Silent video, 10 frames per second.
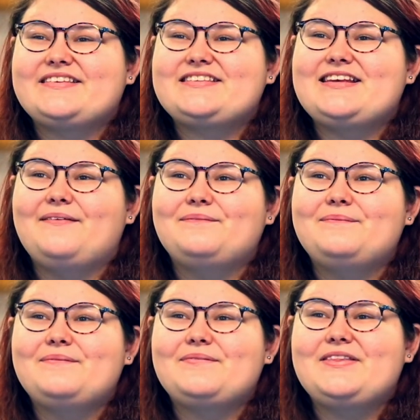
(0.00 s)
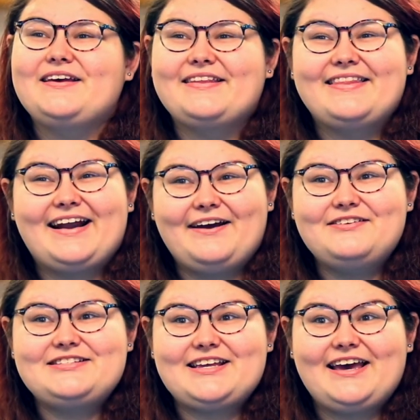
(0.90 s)
Something that I
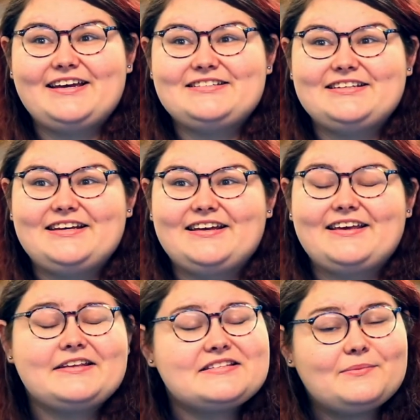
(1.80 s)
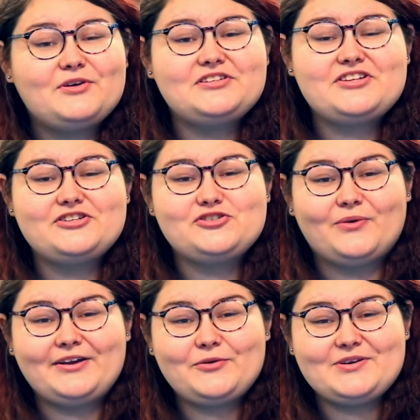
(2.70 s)
would say to get someone to
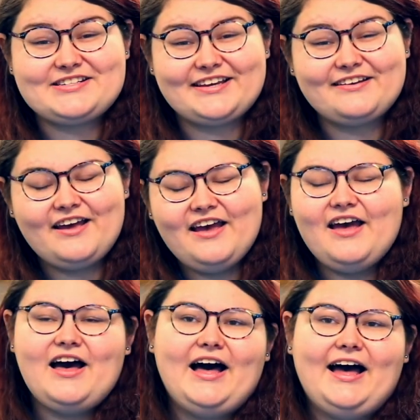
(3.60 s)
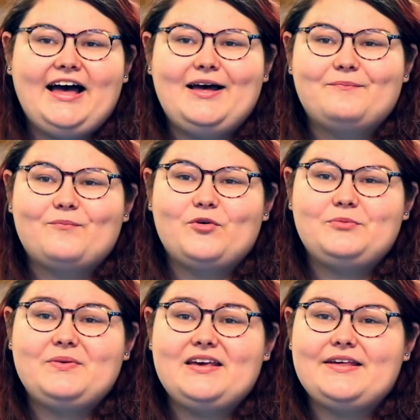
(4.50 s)
join quizzing
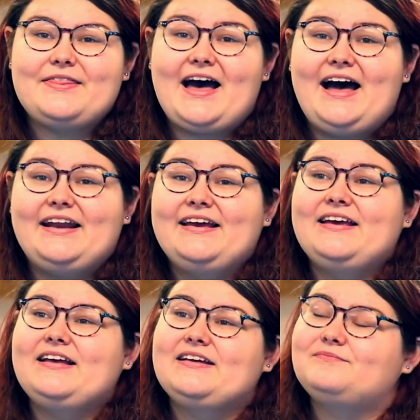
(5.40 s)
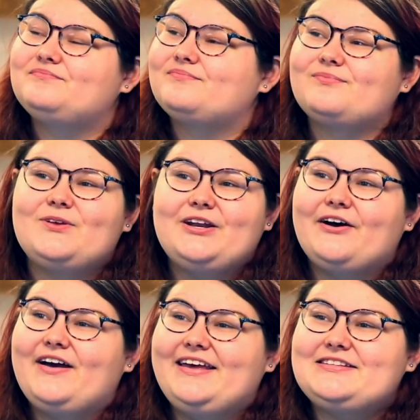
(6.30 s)
would be that, you
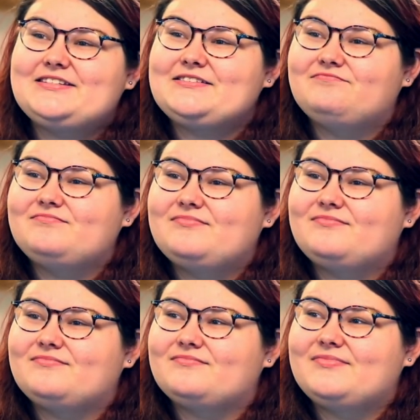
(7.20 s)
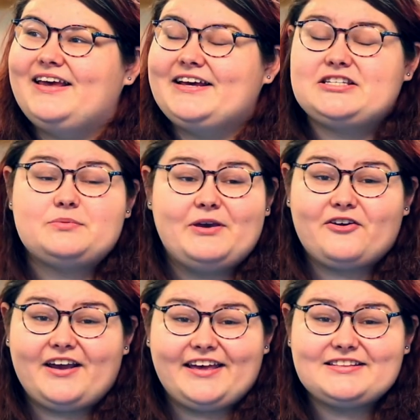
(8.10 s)
know, it's an
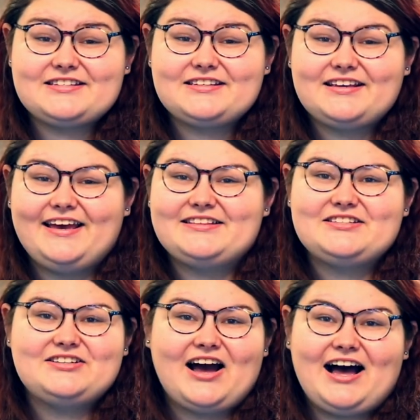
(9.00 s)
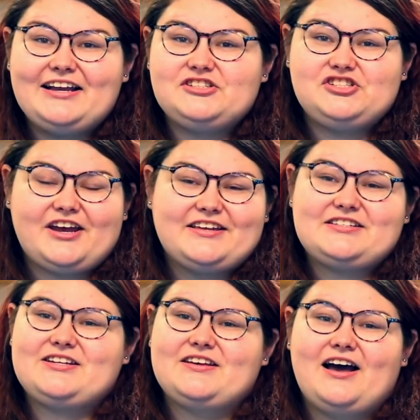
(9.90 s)
experience. It's not
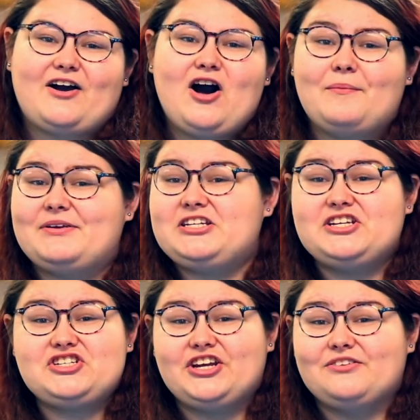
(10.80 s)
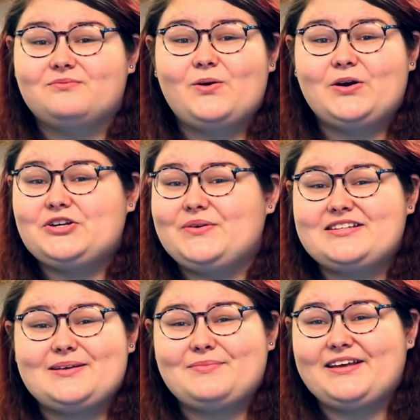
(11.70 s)
just a competition or doing
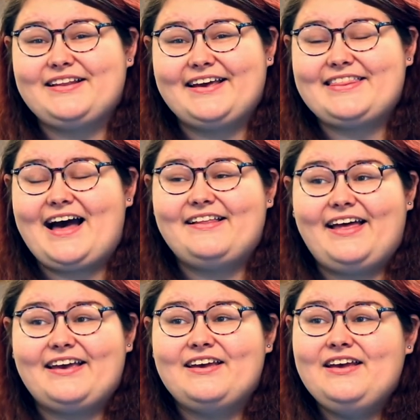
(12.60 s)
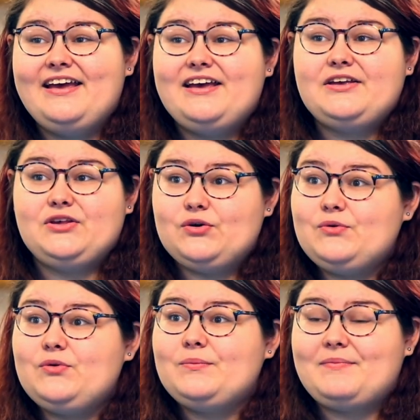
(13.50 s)
something like that. Like,
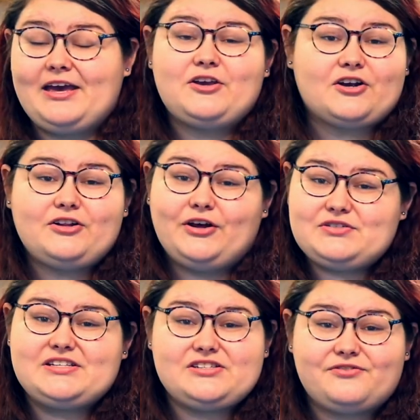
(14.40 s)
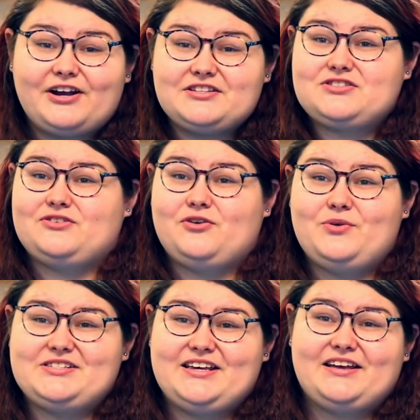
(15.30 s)
you make your closest friends through
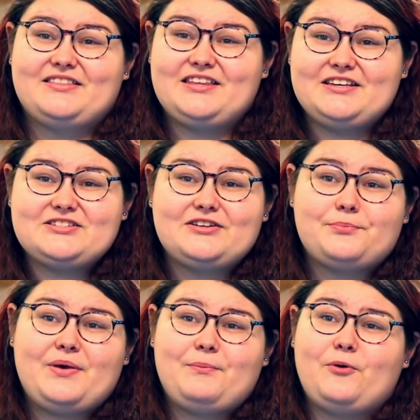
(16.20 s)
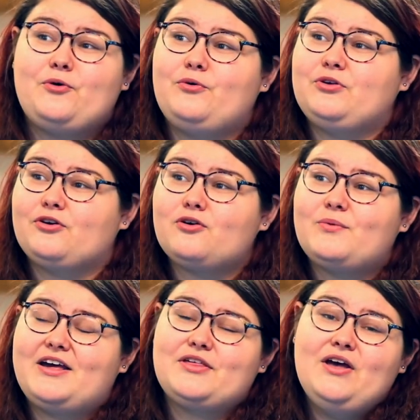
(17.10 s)
quizzing. These are the people who you're
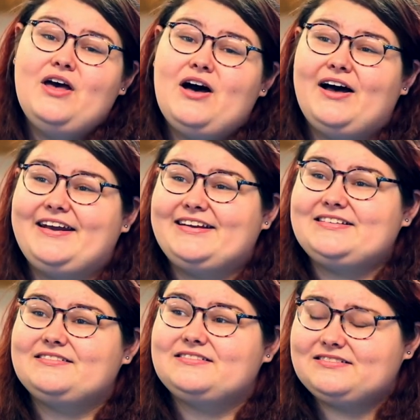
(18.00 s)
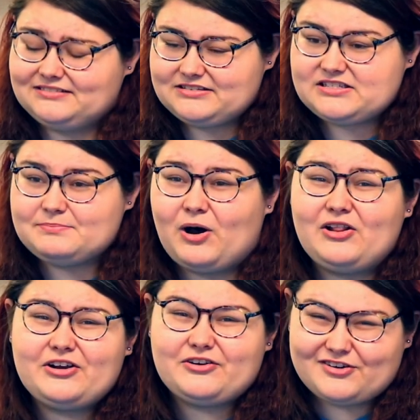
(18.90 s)
with in a
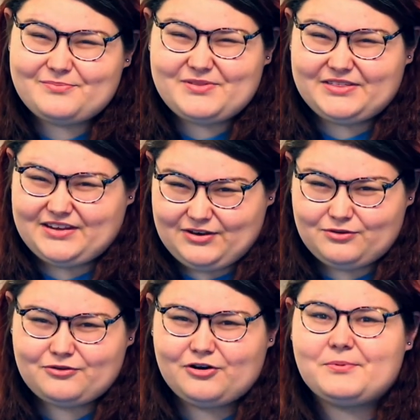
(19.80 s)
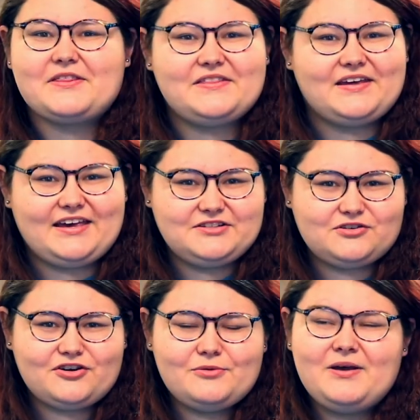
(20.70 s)
smaller group than the youth group or than the kids
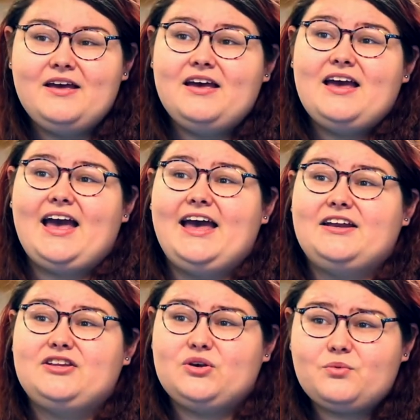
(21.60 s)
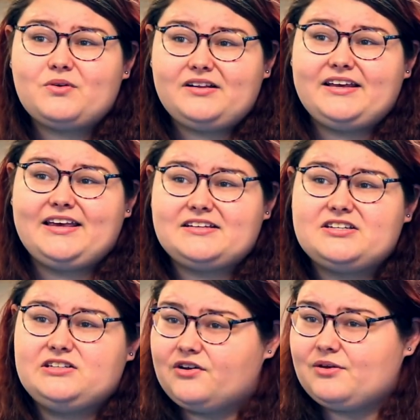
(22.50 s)
group, and you really get
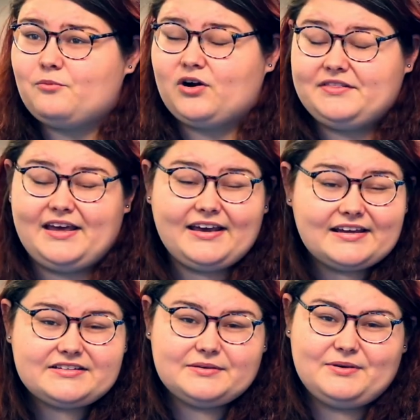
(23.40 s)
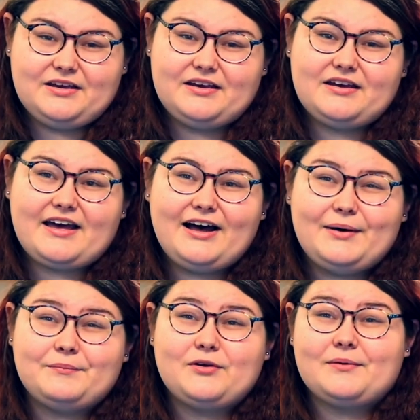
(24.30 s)
to know them more, and they get to
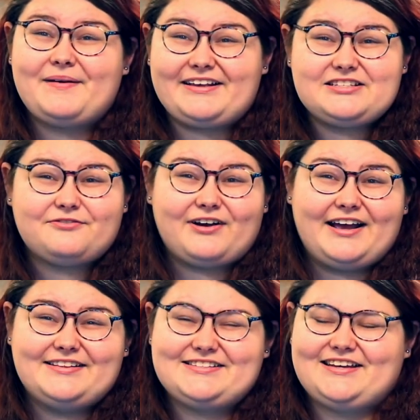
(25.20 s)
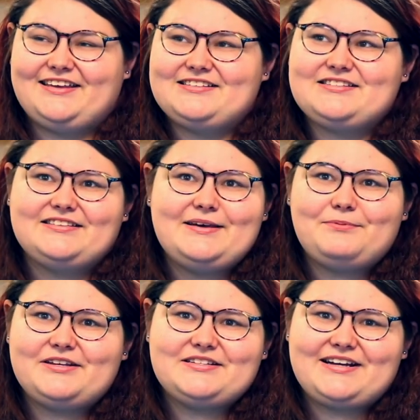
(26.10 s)
become your best friends, and
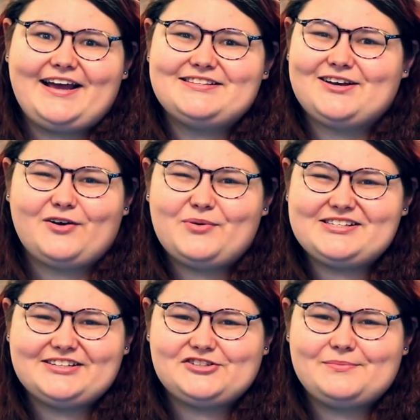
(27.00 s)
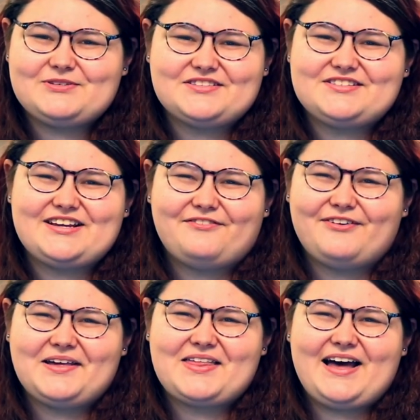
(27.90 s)
sleepless nights on quizzing trips and stuff
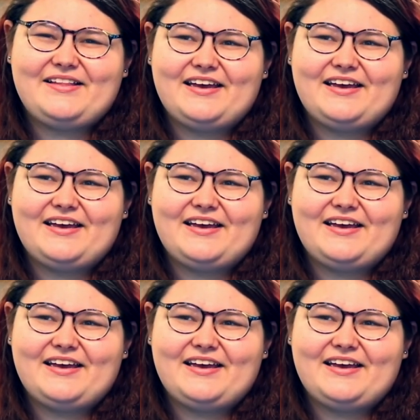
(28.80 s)
like that.